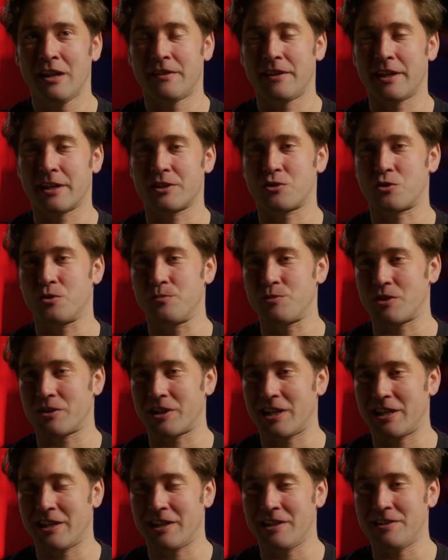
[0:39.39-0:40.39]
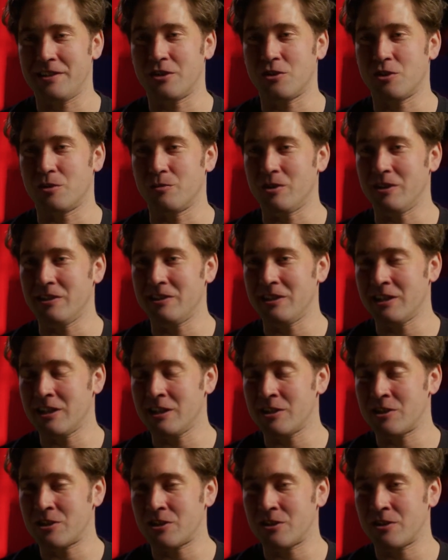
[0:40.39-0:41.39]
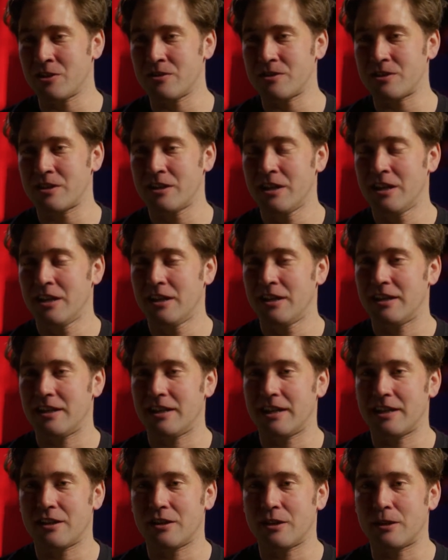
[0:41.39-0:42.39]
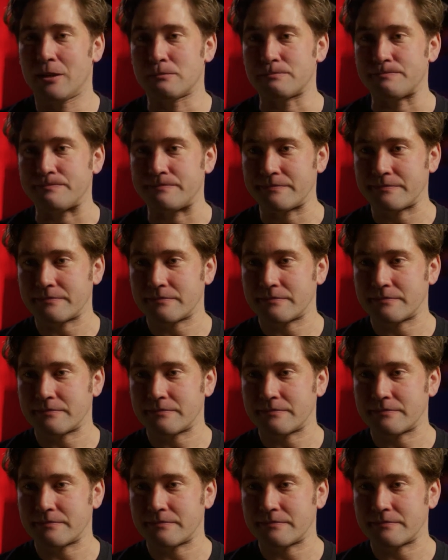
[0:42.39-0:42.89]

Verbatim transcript: there's groups organizing community kitchens, and um,